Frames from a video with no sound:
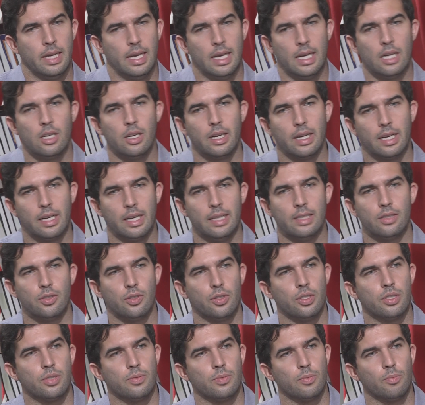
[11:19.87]
Hillary Clinton
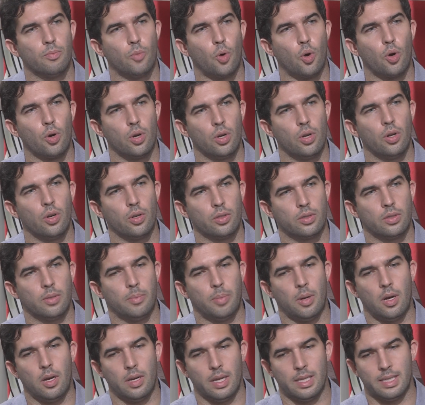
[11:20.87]
is more looked
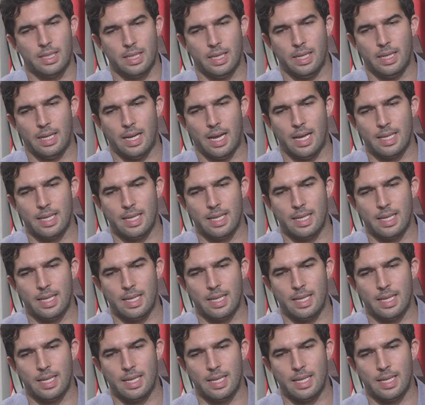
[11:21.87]
upon as a